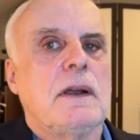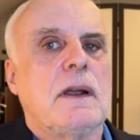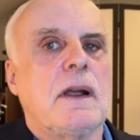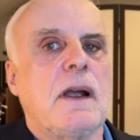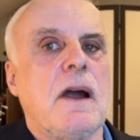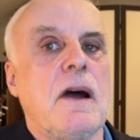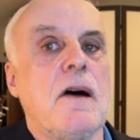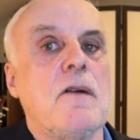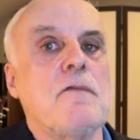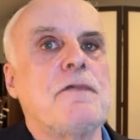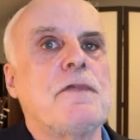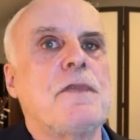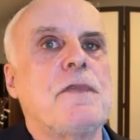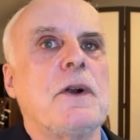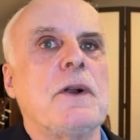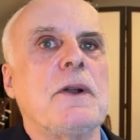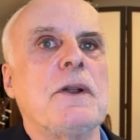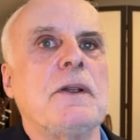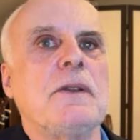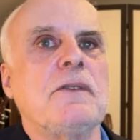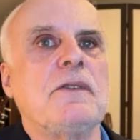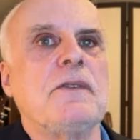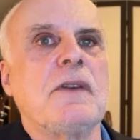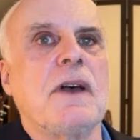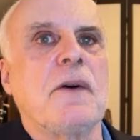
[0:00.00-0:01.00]
comfort
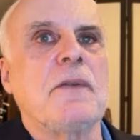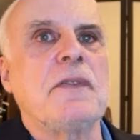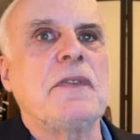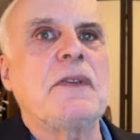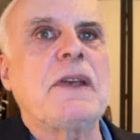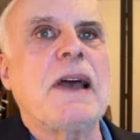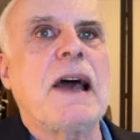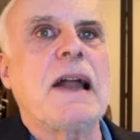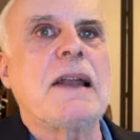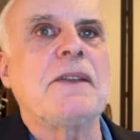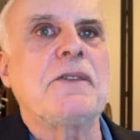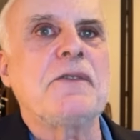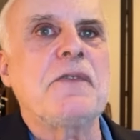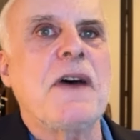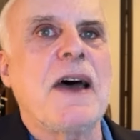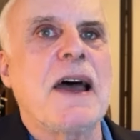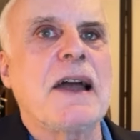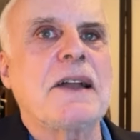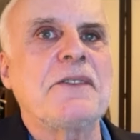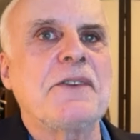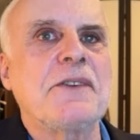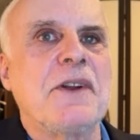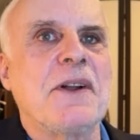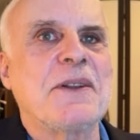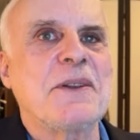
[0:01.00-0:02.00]
and self
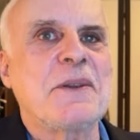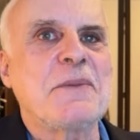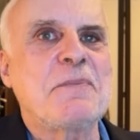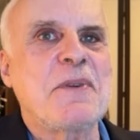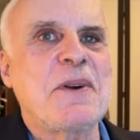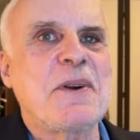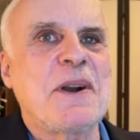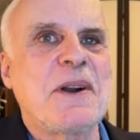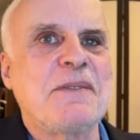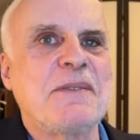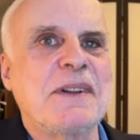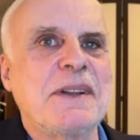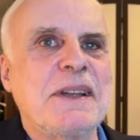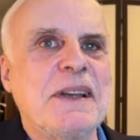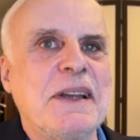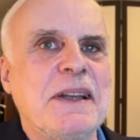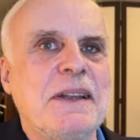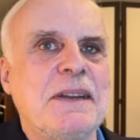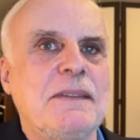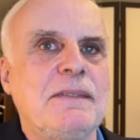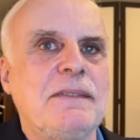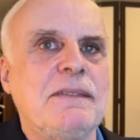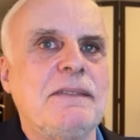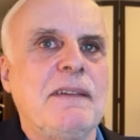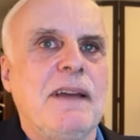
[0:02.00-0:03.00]
satisfaction on the part of
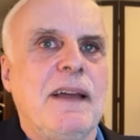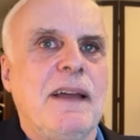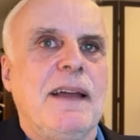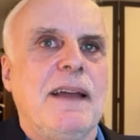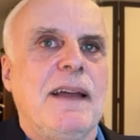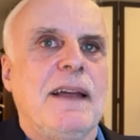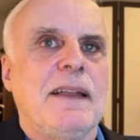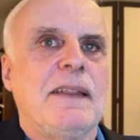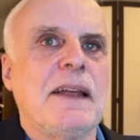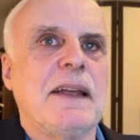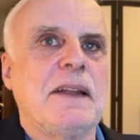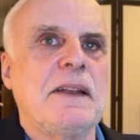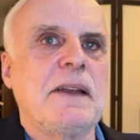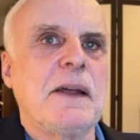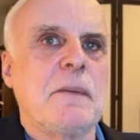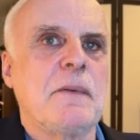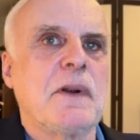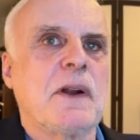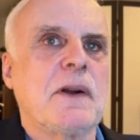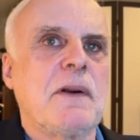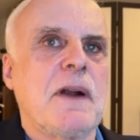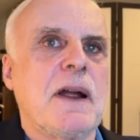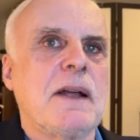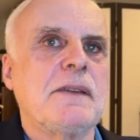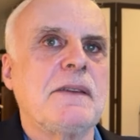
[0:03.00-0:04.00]
elites that
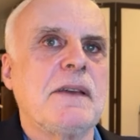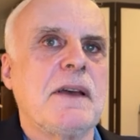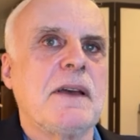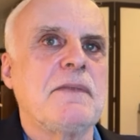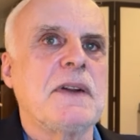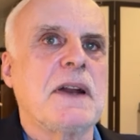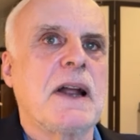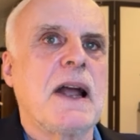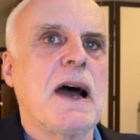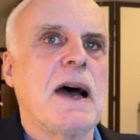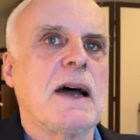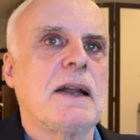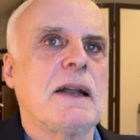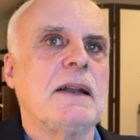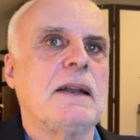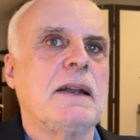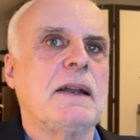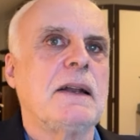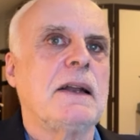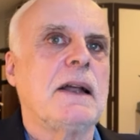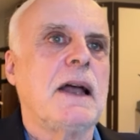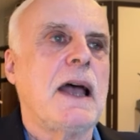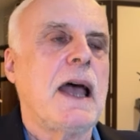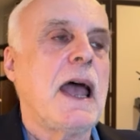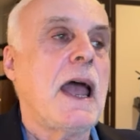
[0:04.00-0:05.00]
Democrats haven't
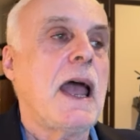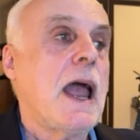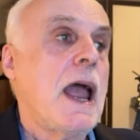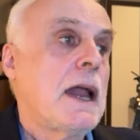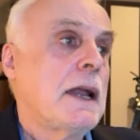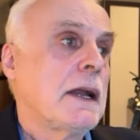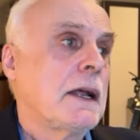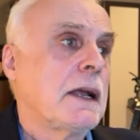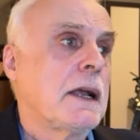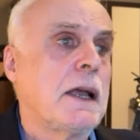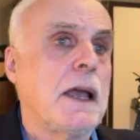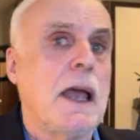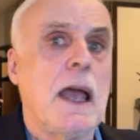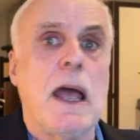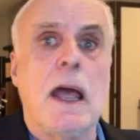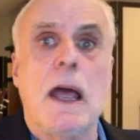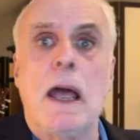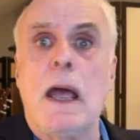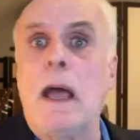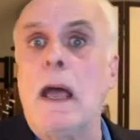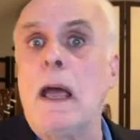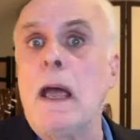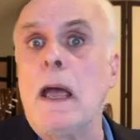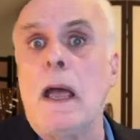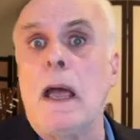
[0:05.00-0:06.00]
gotten. And it,
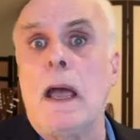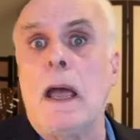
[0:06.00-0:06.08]
right. it,